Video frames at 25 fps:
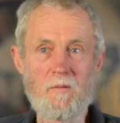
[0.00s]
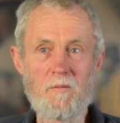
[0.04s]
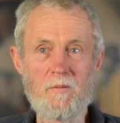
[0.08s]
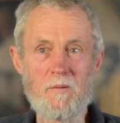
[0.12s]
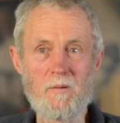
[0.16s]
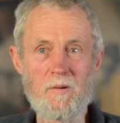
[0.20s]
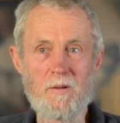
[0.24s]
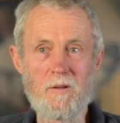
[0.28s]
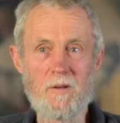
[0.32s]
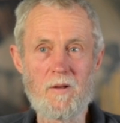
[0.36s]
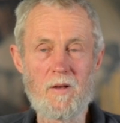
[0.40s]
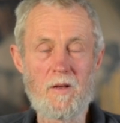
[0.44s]

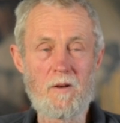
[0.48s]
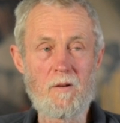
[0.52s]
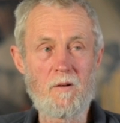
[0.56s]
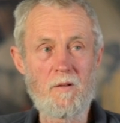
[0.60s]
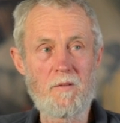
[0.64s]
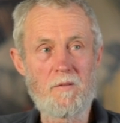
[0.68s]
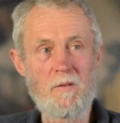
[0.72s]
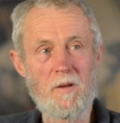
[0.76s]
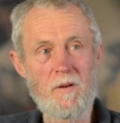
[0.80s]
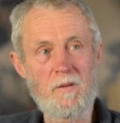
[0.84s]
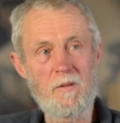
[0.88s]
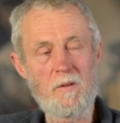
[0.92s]
for you. And I
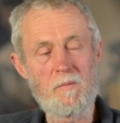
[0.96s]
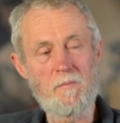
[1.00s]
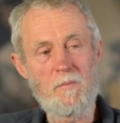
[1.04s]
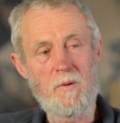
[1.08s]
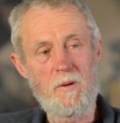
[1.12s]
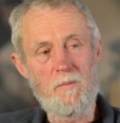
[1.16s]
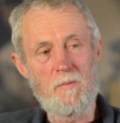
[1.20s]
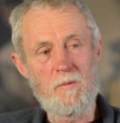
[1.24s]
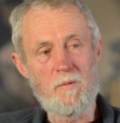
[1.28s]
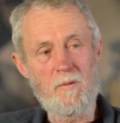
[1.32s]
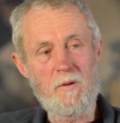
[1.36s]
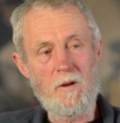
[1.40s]
think that
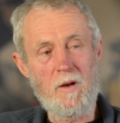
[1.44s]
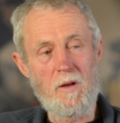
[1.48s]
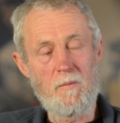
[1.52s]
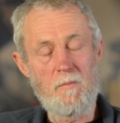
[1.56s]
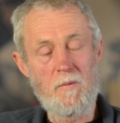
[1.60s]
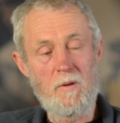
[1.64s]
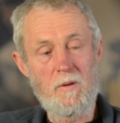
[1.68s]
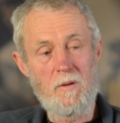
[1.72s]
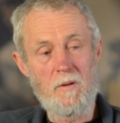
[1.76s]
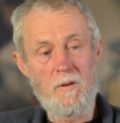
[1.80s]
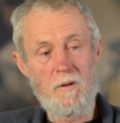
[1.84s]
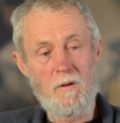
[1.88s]
people came
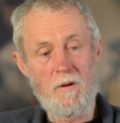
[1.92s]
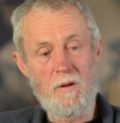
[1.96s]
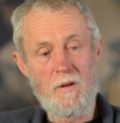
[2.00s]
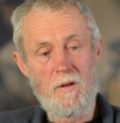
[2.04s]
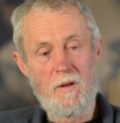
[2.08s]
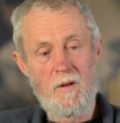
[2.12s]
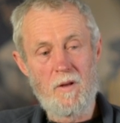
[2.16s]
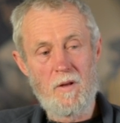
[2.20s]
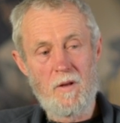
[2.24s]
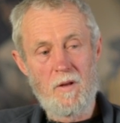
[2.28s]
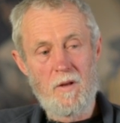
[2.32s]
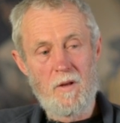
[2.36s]
here, like
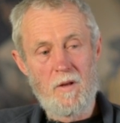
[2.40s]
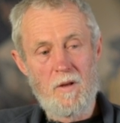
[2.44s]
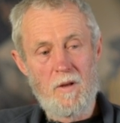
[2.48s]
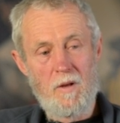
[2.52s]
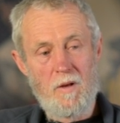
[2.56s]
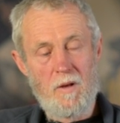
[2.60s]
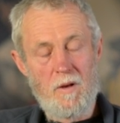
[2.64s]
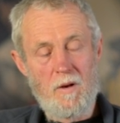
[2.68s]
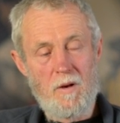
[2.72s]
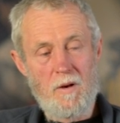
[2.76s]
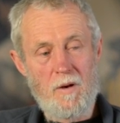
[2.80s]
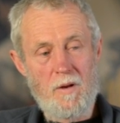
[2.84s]

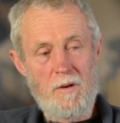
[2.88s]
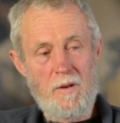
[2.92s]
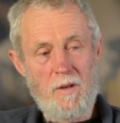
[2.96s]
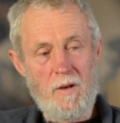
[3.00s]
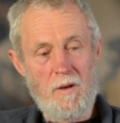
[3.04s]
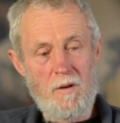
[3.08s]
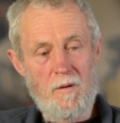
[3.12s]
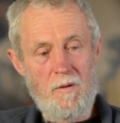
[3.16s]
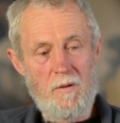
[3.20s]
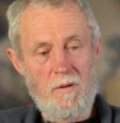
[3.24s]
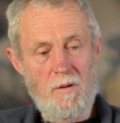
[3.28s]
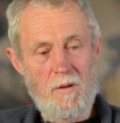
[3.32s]
I
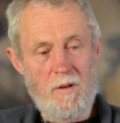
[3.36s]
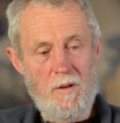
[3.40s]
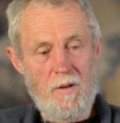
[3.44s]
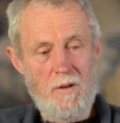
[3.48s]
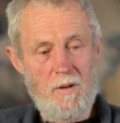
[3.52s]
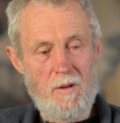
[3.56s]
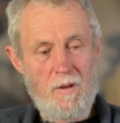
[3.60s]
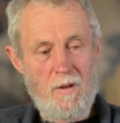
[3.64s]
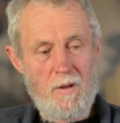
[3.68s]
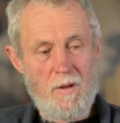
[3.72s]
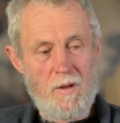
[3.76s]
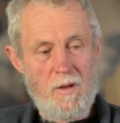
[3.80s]
know
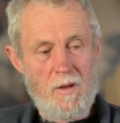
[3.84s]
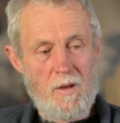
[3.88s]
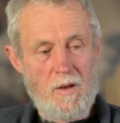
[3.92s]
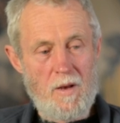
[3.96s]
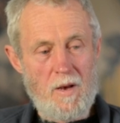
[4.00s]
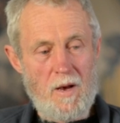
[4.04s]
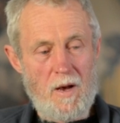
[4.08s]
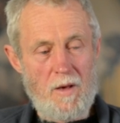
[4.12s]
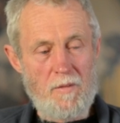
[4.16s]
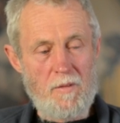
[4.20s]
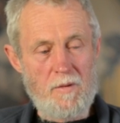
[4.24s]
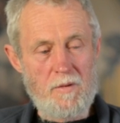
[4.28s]

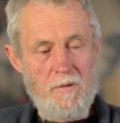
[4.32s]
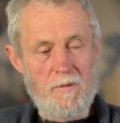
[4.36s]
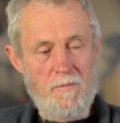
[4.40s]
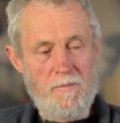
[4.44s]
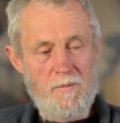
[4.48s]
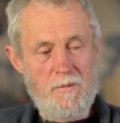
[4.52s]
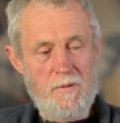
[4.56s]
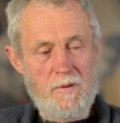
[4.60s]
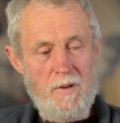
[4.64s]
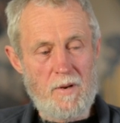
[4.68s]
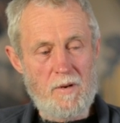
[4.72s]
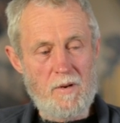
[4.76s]
others
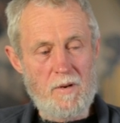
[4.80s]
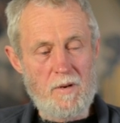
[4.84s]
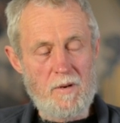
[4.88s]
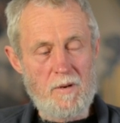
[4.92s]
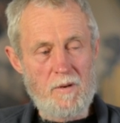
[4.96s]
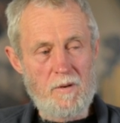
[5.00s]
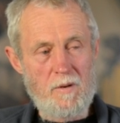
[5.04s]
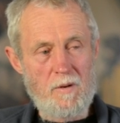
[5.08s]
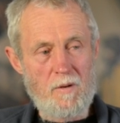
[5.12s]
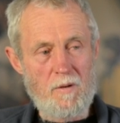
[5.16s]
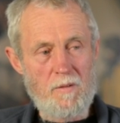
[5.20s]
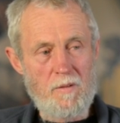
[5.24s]
have said it,
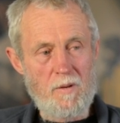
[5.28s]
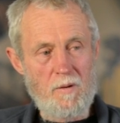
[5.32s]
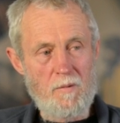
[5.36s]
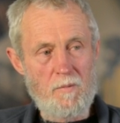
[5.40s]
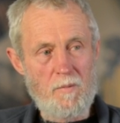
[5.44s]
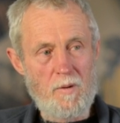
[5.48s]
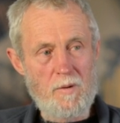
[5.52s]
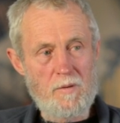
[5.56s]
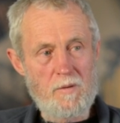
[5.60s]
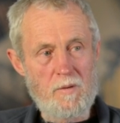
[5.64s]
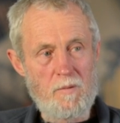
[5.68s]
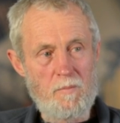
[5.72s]
and I think
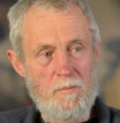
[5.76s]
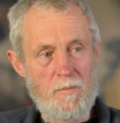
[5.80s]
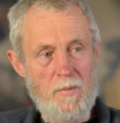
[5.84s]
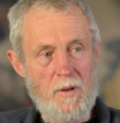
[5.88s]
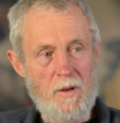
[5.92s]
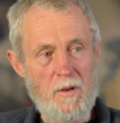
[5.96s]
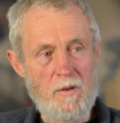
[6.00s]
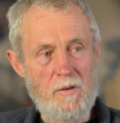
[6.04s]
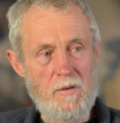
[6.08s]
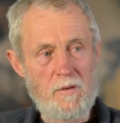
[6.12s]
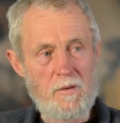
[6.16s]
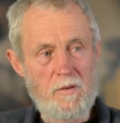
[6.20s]
Western
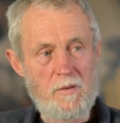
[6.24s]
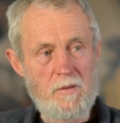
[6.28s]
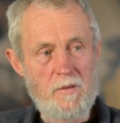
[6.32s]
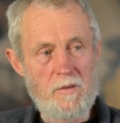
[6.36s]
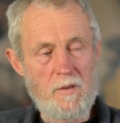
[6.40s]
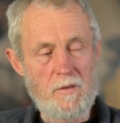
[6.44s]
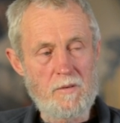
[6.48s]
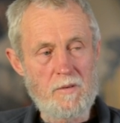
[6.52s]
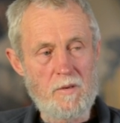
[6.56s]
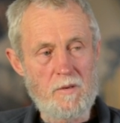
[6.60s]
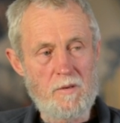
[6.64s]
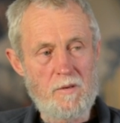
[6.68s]
Base
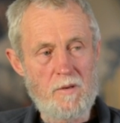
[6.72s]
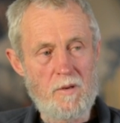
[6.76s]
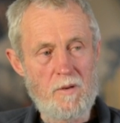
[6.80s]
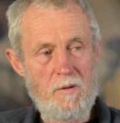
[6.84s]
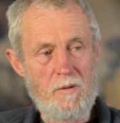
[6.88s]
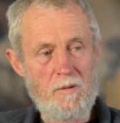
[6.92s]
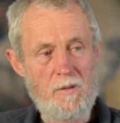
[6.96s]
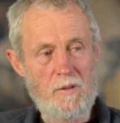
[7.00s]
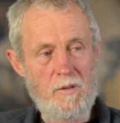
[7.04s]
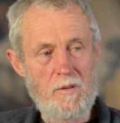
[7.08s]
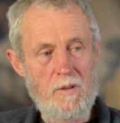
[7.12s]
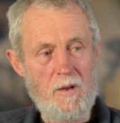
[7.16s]
says it
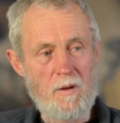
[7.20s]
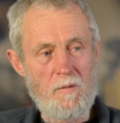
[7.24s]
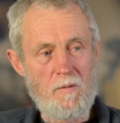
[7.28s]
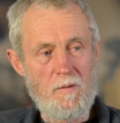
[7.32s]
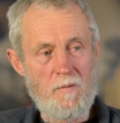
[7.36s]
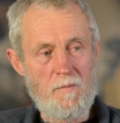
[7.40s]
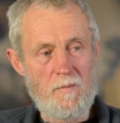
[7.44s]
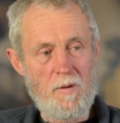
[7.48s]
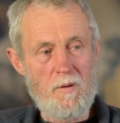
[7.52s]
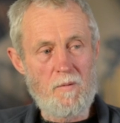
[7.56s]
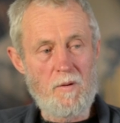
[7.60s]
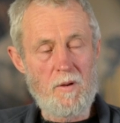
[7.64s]
too, that they were
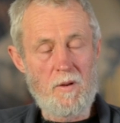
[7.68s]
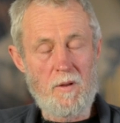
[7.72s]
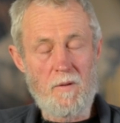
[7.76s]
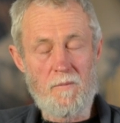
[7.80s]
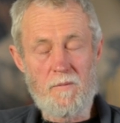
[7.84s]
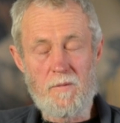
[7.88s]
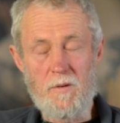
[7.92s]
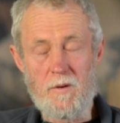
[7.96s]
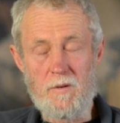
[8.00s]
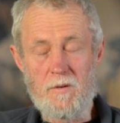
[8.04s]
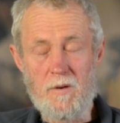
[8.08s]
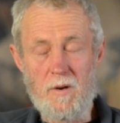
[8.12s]
a very
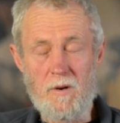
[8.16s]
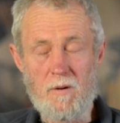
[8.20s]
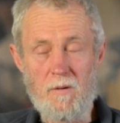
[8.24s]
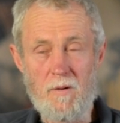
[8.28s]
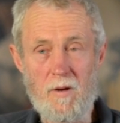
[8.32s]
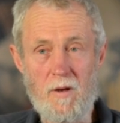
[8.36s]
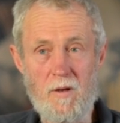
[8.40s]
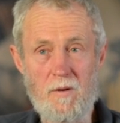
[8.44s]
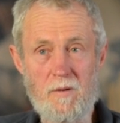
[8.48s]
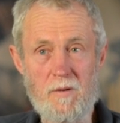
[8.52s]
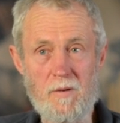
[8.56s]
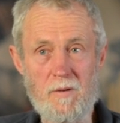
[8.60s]
gifted
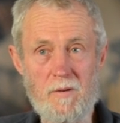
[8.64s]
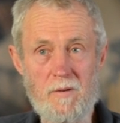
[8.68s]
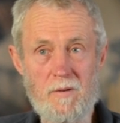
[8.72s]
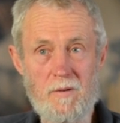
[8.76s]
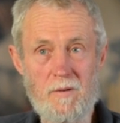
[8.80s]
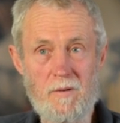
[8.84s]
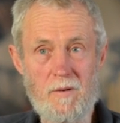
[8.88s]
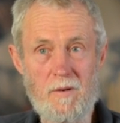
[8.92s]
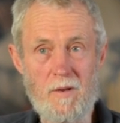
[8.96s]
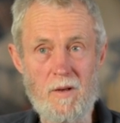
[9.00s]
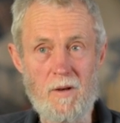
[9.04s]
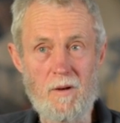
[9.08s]
generation.
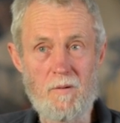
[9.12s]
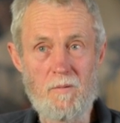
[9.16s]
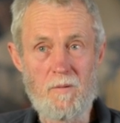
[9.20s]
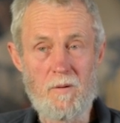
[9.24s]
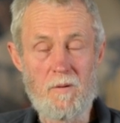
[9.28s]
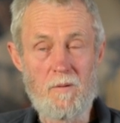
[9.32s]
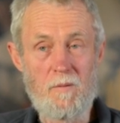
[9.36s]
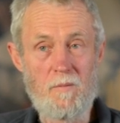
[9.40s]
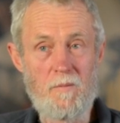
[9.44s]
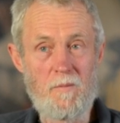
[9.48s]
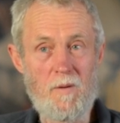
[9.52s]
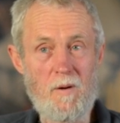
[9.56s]
You know, we
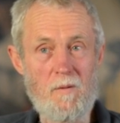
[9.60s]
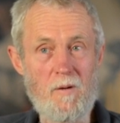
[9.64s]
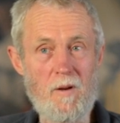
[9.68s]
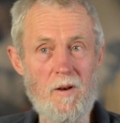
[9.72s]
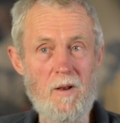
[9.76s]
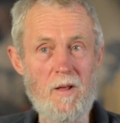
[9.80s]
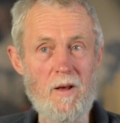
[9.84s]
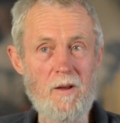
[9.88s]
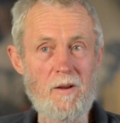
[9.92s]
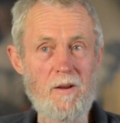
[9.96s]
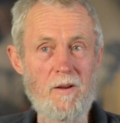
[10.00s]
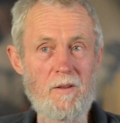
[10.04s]
were very
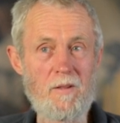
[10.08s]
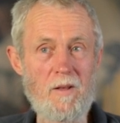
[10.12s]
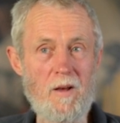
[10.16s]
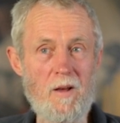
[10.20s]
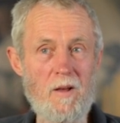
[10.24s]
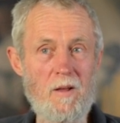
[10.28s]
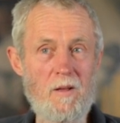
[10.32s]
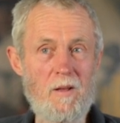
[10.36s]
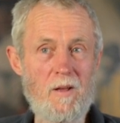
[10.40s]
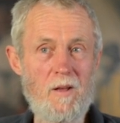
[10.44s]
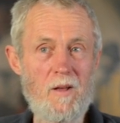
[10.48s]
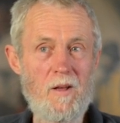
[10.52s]
lucky
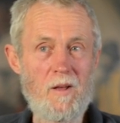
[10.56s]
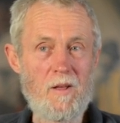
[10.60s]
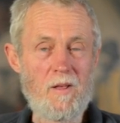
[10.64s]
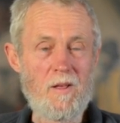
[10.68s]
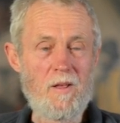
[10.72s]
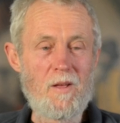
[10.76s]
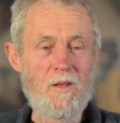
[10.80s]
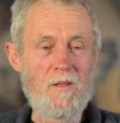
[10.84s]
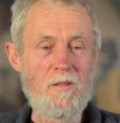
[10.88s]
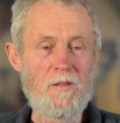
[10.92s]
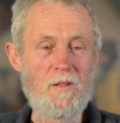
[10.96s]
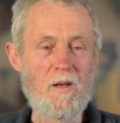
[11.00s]
they
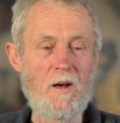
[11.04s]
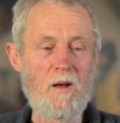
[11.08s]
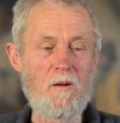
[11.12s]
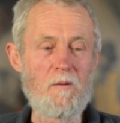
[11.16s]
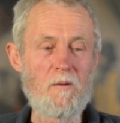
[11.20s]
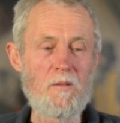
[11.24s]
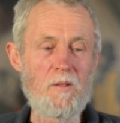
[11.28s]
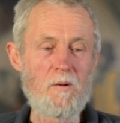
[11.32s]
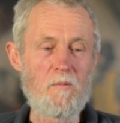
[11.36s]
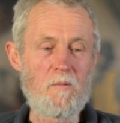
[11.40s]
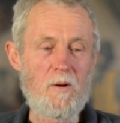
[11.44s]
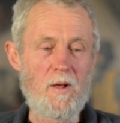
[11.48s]

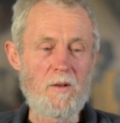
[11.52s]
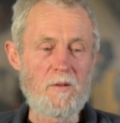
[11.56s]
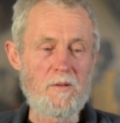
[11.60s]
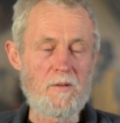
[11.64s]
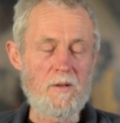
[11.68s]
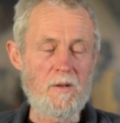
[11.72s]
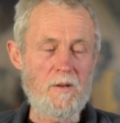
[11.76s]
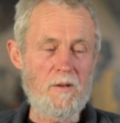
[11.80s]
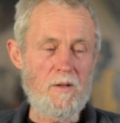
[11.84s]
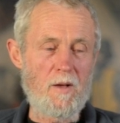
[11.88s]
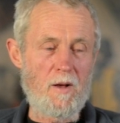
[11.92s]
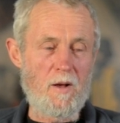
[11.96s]
were the ones
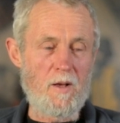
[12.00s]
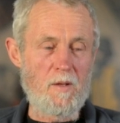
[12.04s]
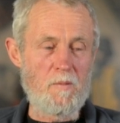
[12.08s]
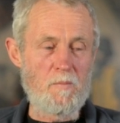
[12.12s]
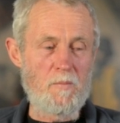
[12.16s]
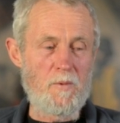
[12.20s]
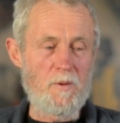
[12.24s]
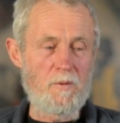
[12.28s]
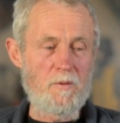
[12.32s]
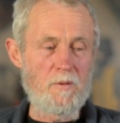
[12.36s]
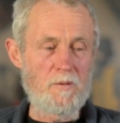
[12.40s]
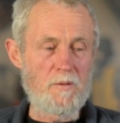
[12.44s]
that came
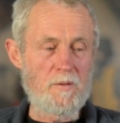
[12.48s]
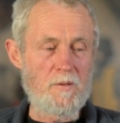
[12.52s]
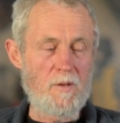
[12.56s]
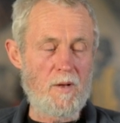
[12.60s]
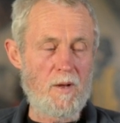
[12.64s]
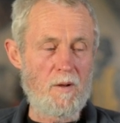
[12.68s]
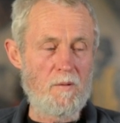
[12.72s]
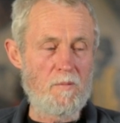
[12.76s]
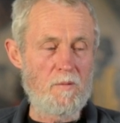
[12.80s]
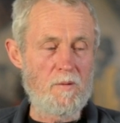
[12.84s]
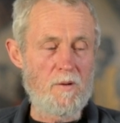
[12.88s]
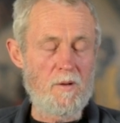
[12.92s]
because
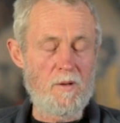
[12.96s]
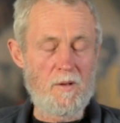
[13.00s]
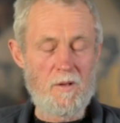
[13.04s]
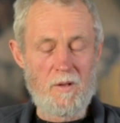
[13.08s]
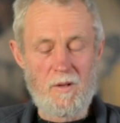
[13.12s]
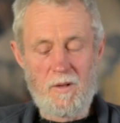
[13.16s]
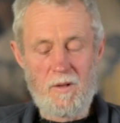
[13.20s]
they were